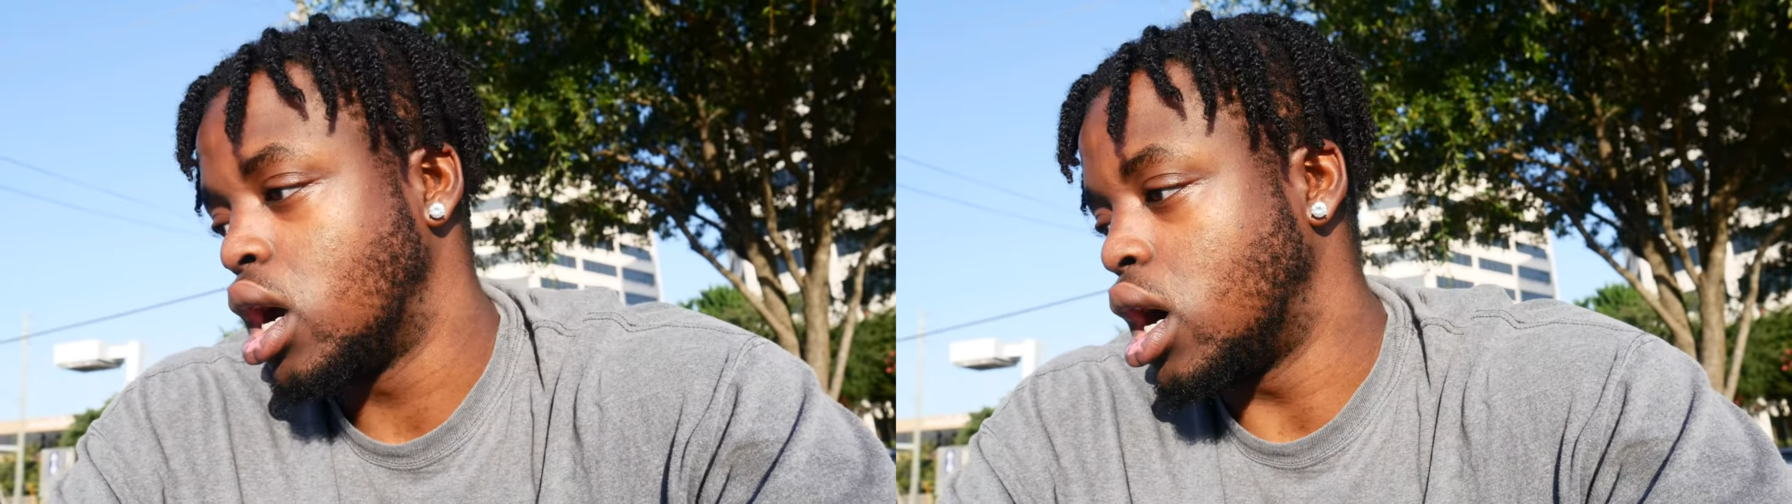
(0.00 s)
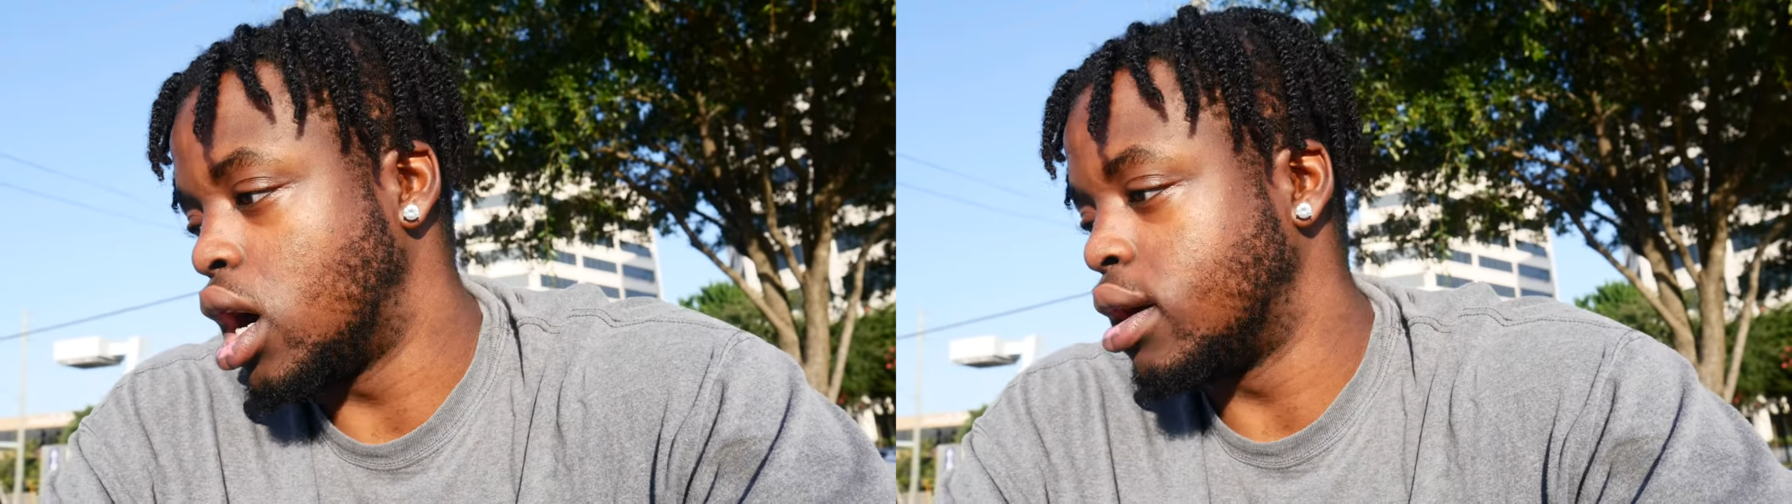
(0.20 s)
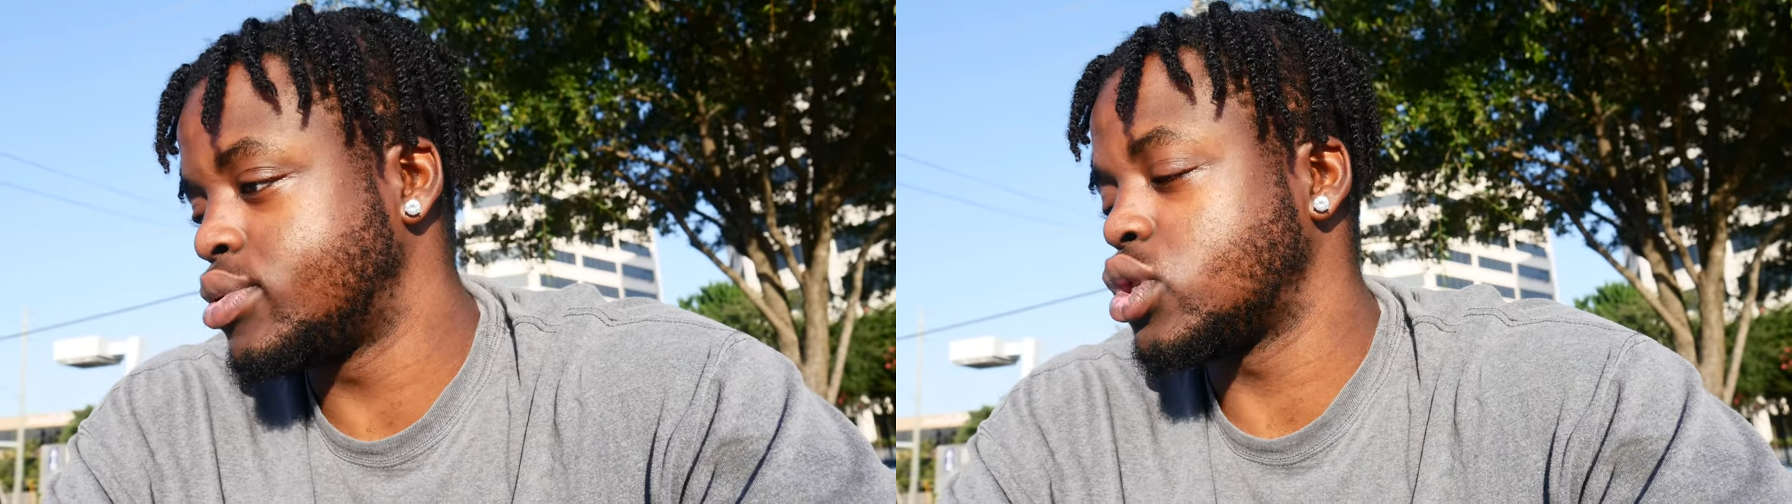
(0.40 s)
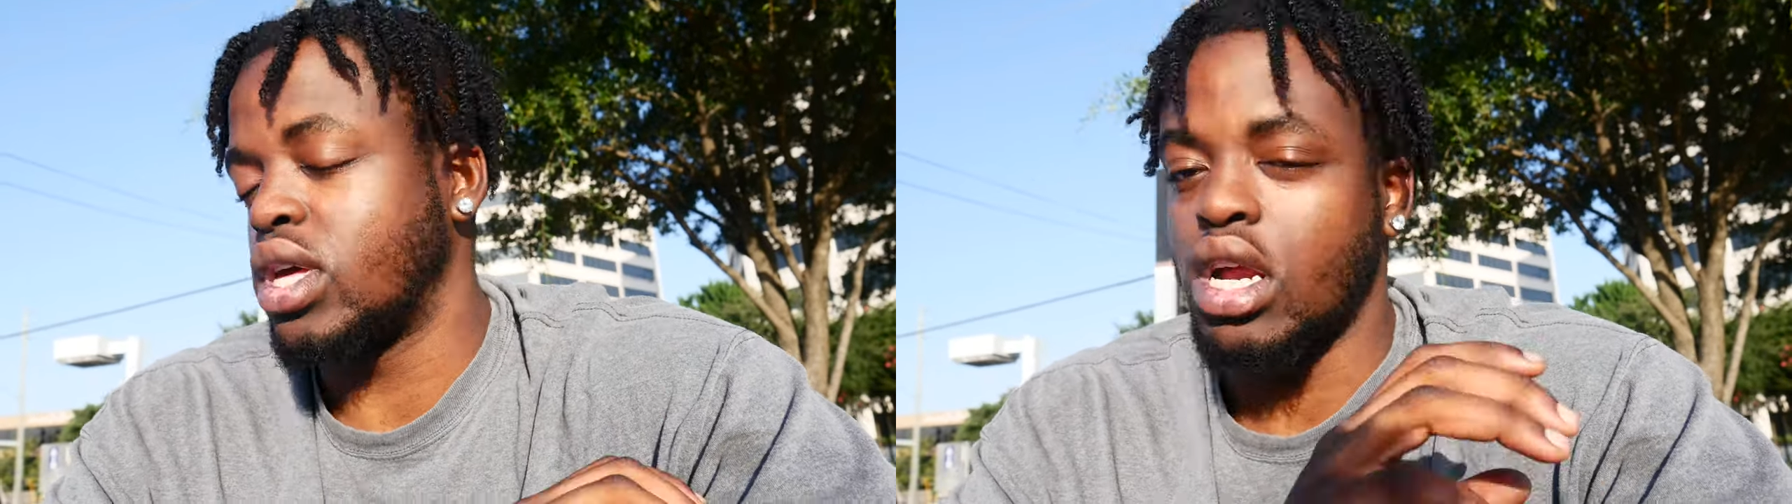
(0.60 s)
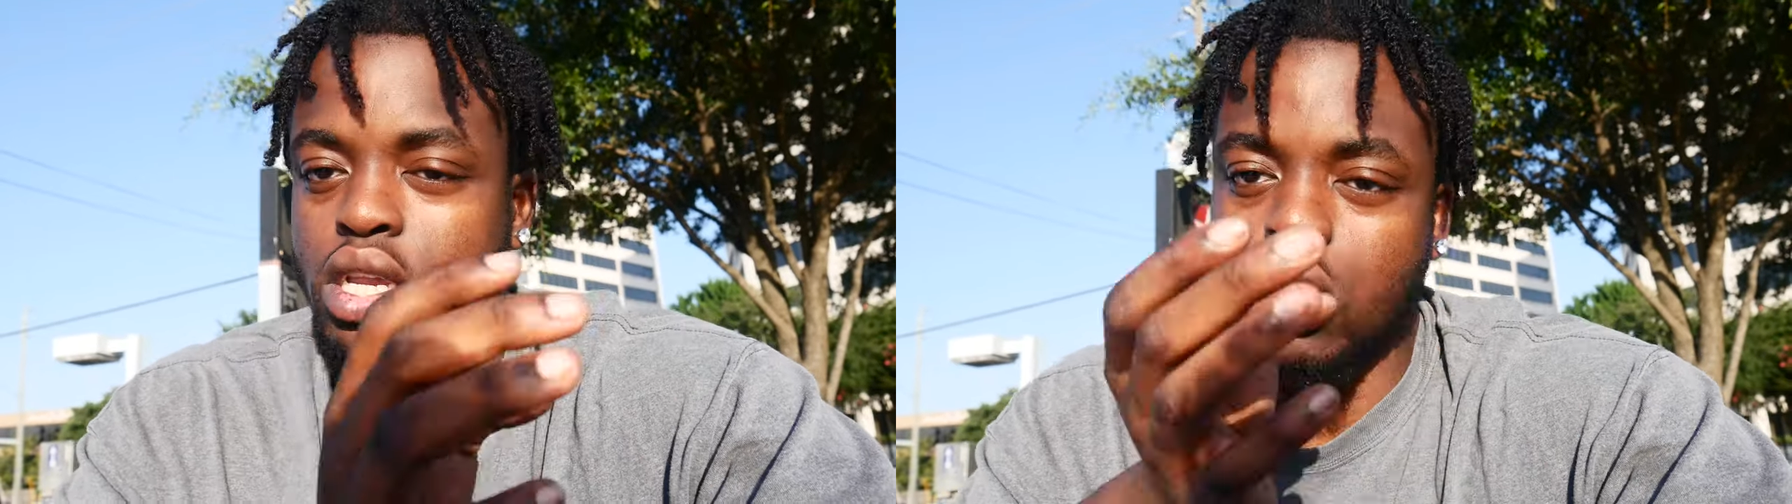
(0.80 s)
Um, so
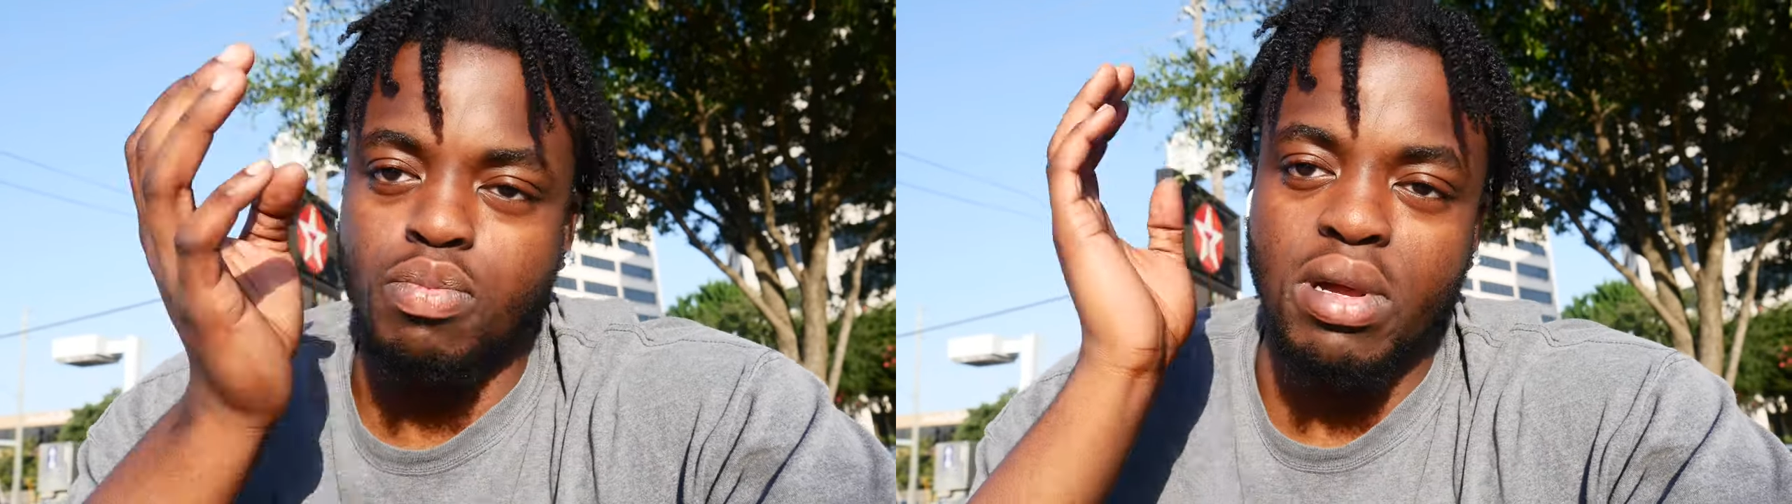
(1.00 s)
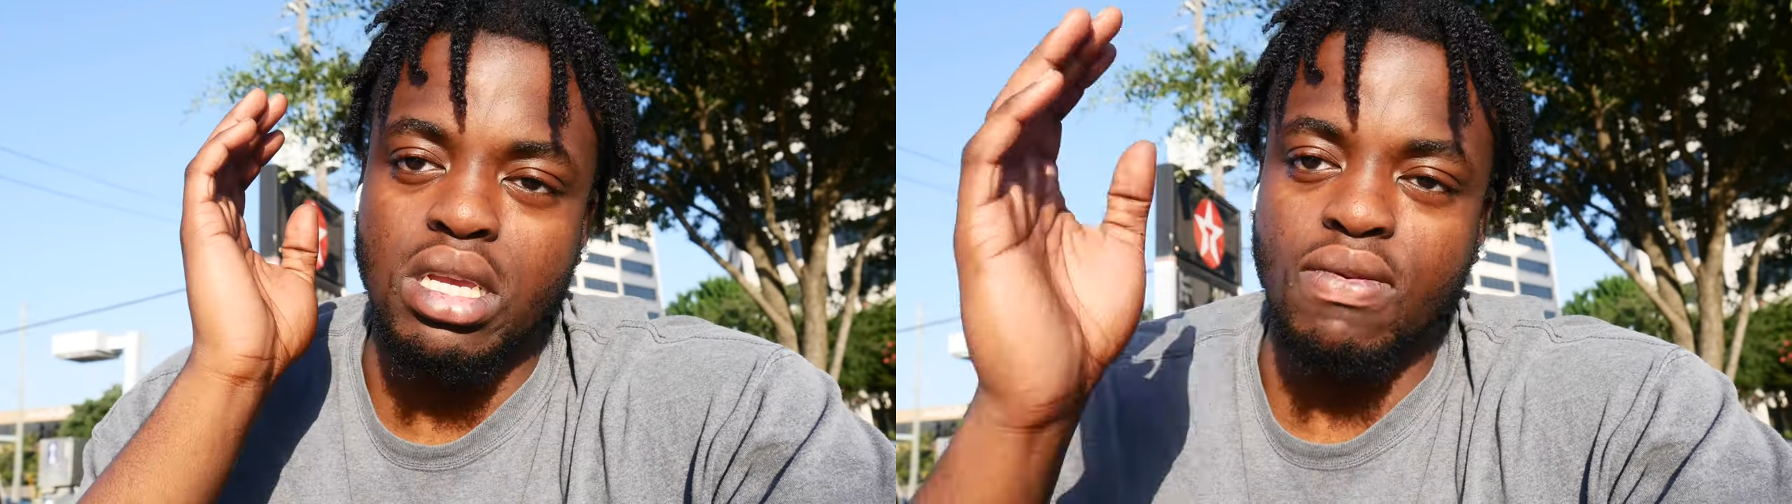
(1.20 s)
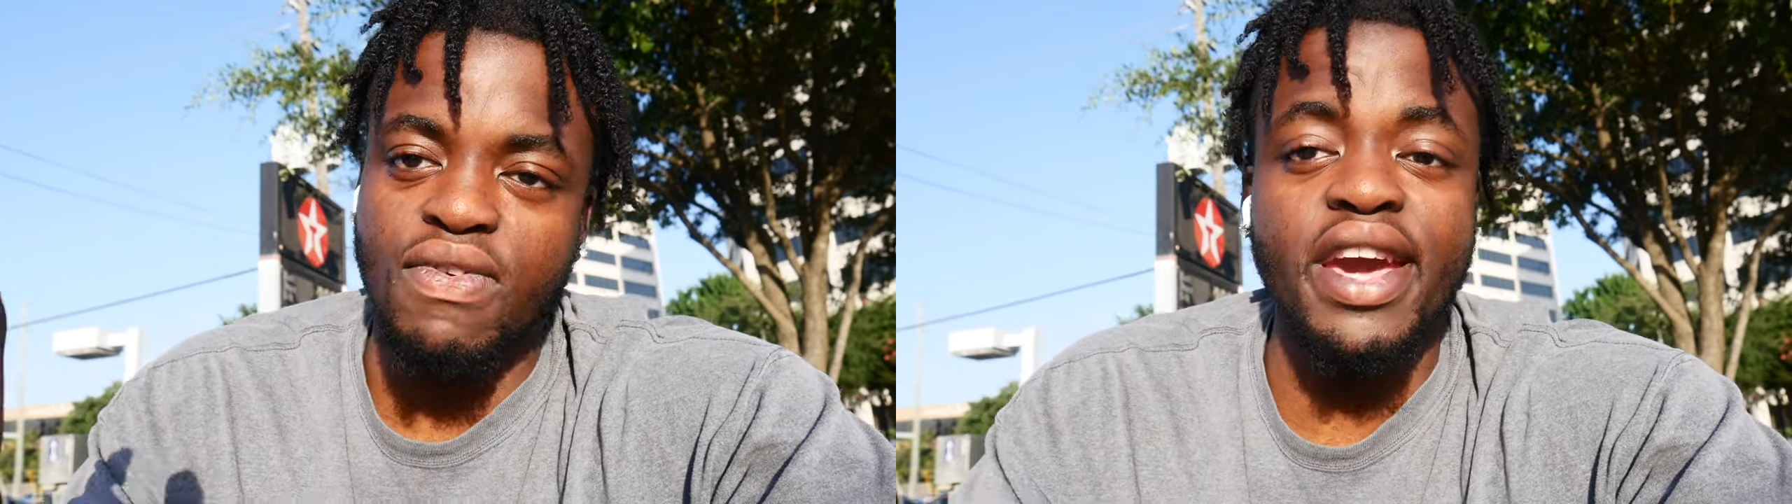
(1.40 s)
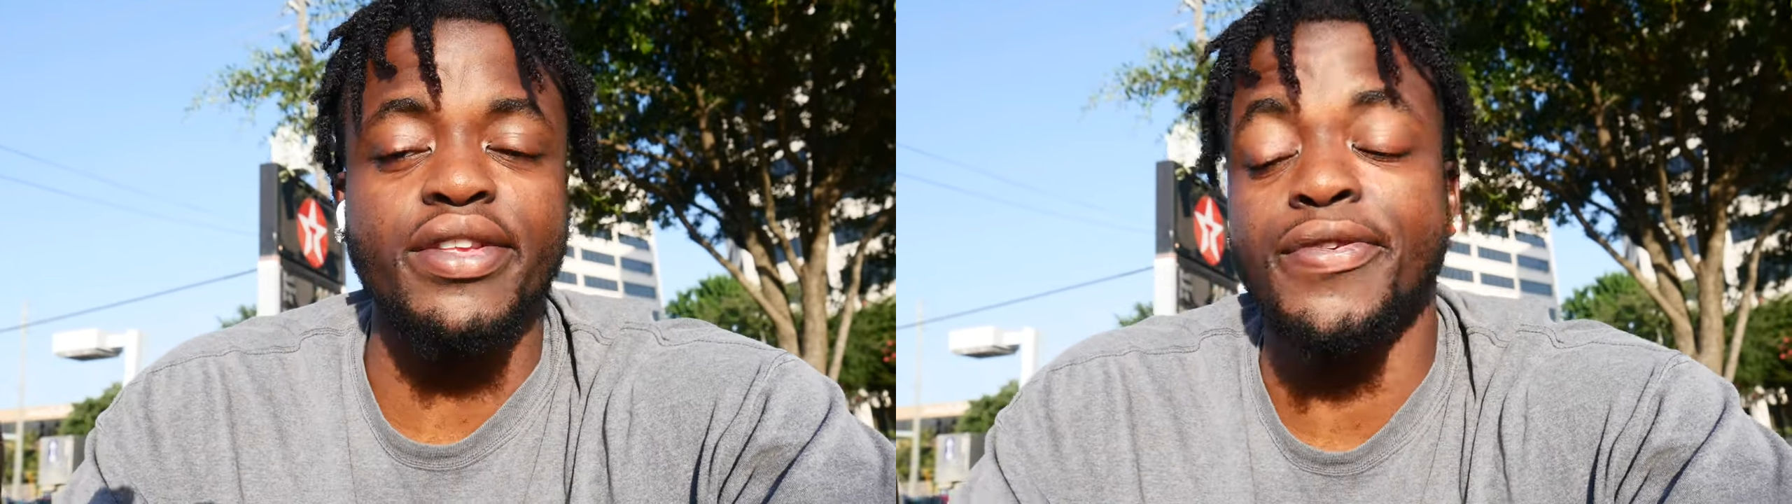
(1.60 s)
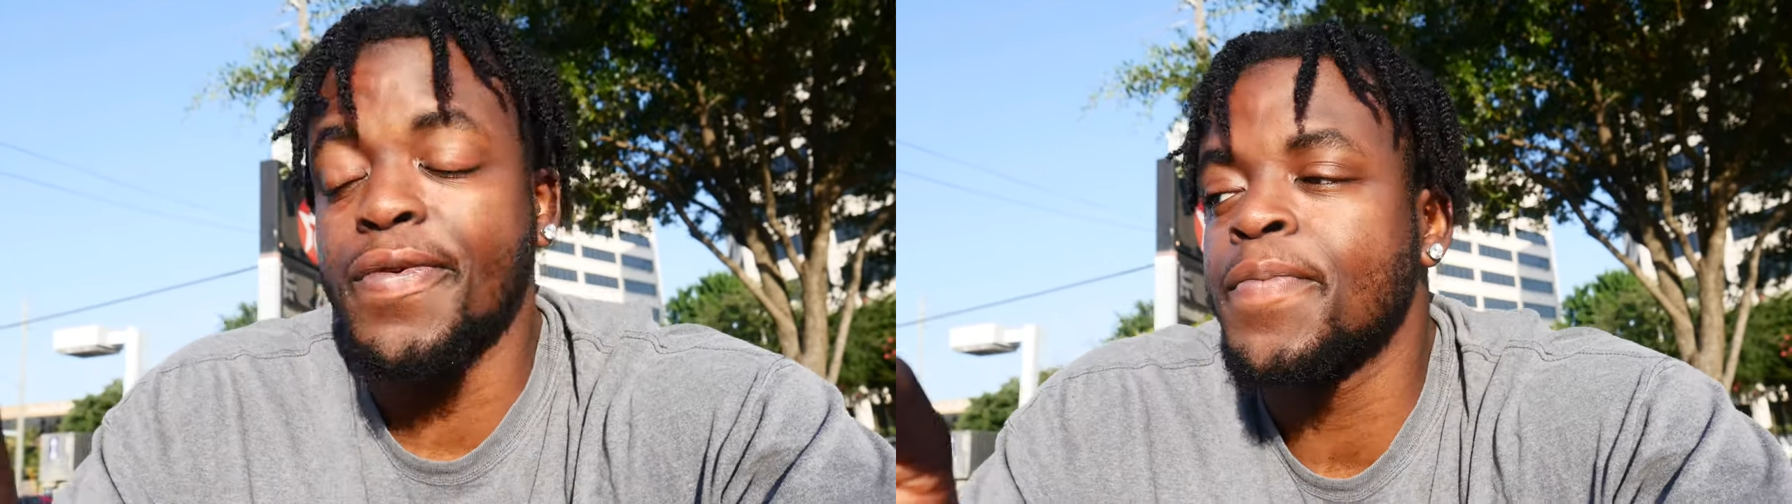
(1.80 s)
that also plays a factor.